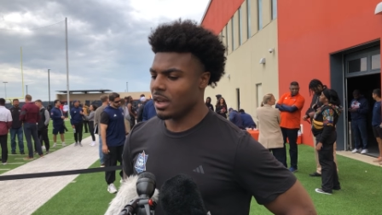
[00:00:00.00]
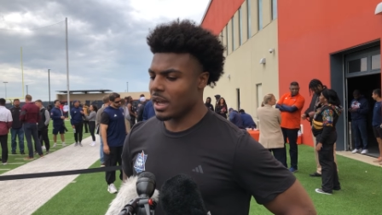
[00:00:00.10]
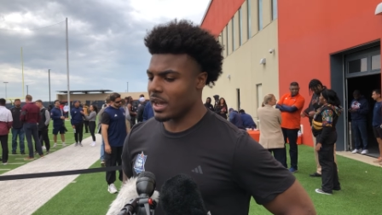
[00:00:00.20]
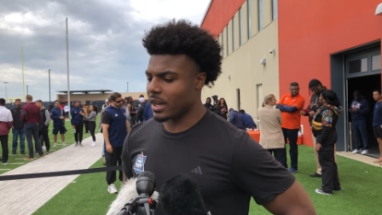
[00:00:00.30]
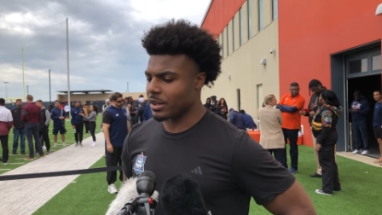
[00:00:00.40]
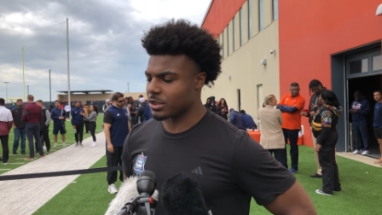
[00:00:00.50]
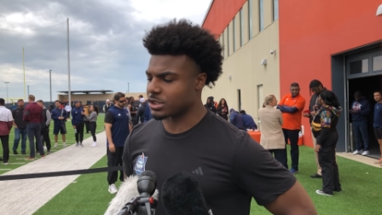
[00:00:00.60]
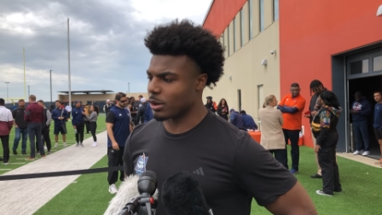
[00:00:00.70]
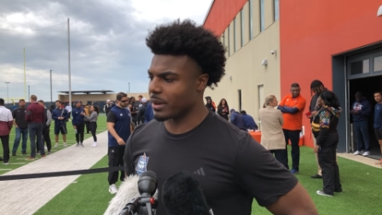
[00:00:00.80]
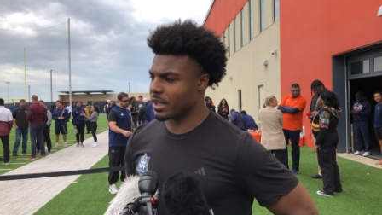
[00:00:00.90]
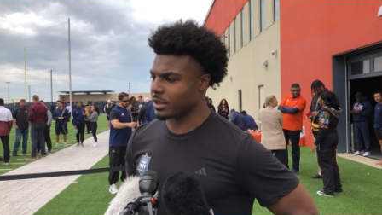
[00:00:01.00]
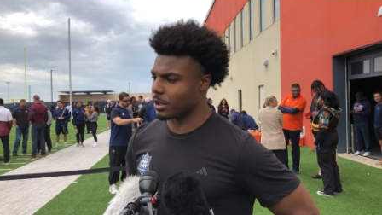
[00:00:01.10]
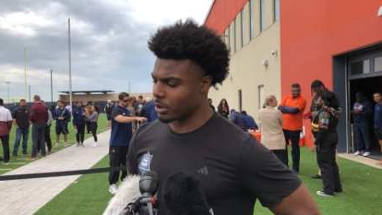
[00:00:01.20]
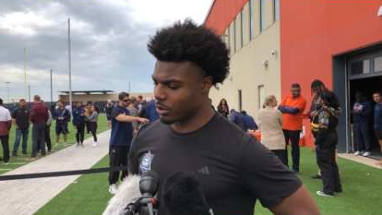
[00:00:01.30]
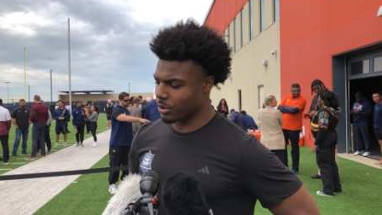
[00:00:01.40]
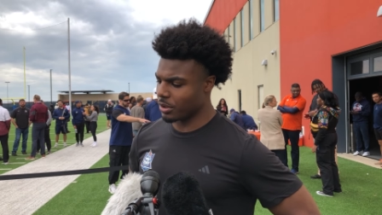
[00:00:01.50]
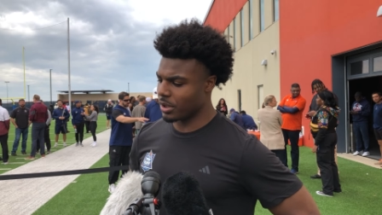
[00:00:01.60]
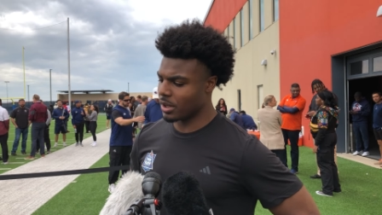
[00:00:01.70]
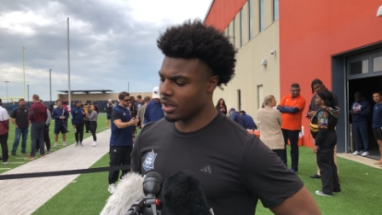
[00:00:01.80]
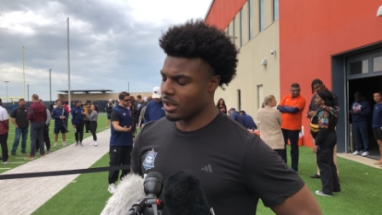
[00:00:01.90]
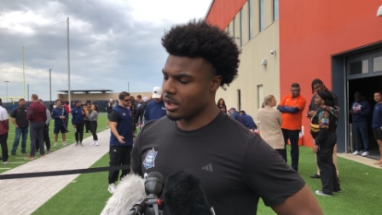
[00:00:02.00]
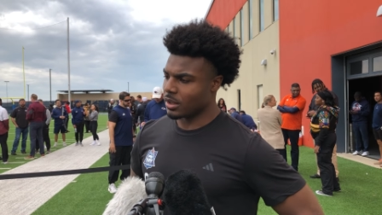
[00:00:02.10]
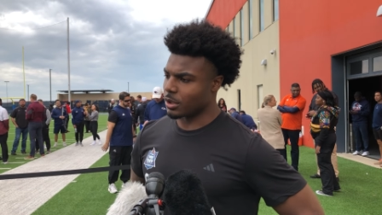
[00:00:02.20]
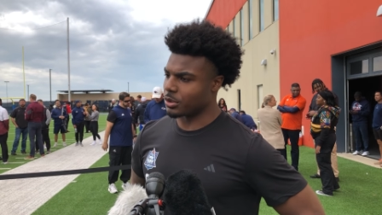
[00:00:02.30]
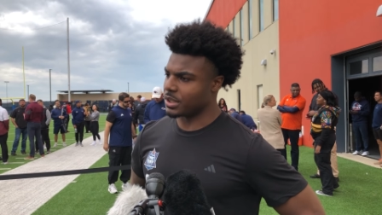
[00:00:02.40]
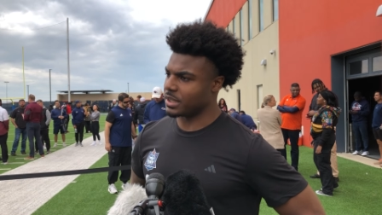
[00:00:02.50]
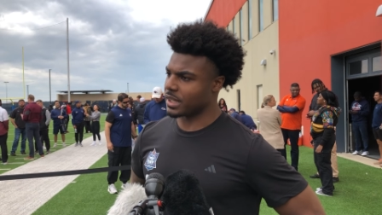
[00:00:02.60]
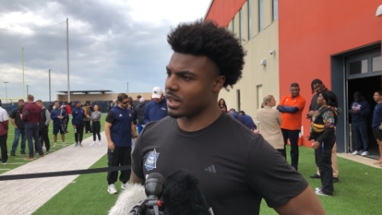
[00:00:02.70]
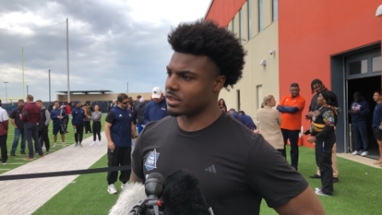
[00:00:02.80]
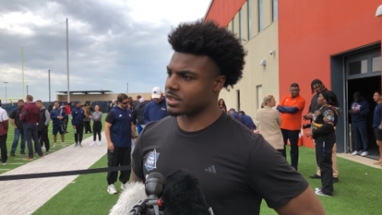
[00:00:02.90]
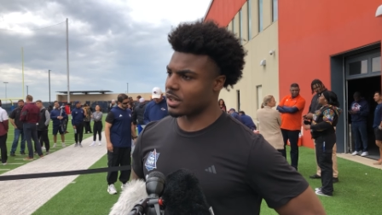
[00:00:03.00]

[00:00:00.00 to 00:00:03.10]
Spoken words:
And there's so many little details